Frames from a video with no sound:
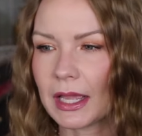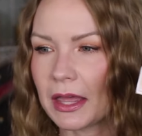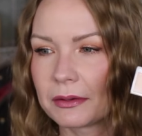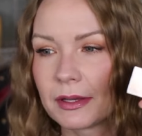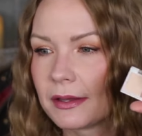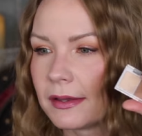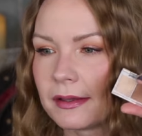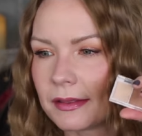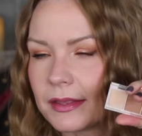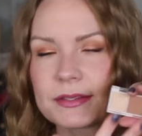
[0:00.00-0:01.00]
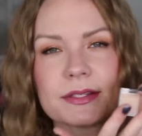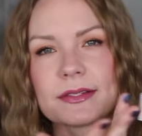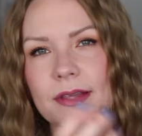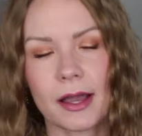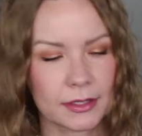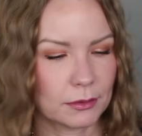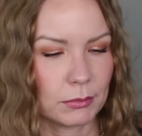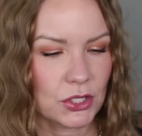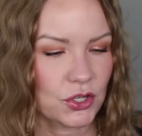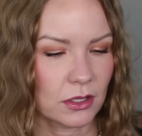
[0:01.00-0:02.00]
And this is, I could
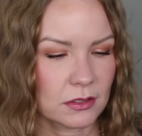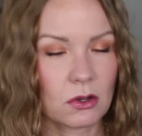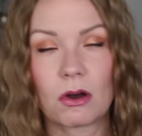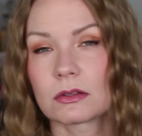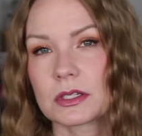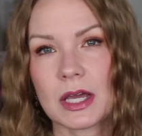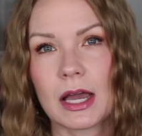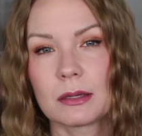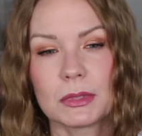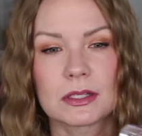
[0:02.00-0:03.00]
mention this all the time.